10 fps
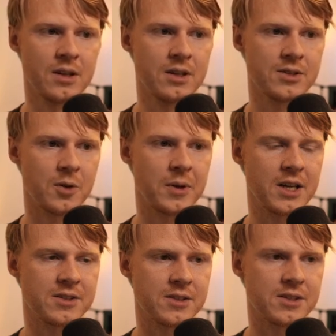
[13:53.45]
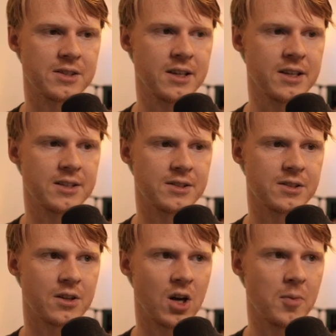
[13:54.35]
So because there's this link, this is
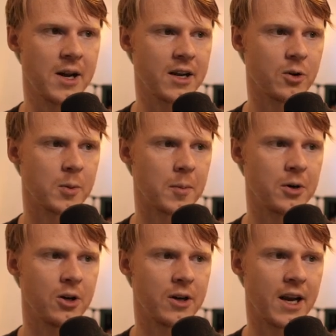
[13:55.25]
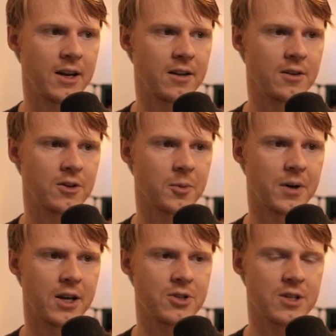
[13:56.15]
callback, and remember, you're gaining
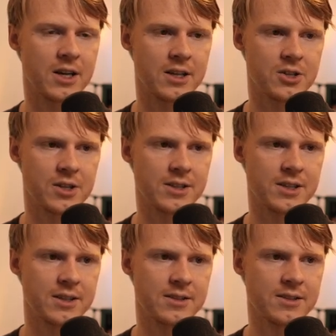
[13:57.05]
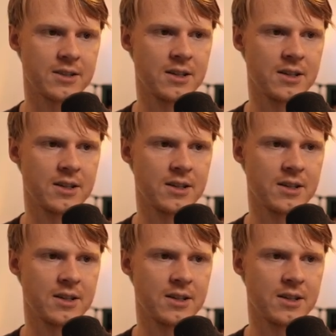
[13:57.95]
determination at each of these links.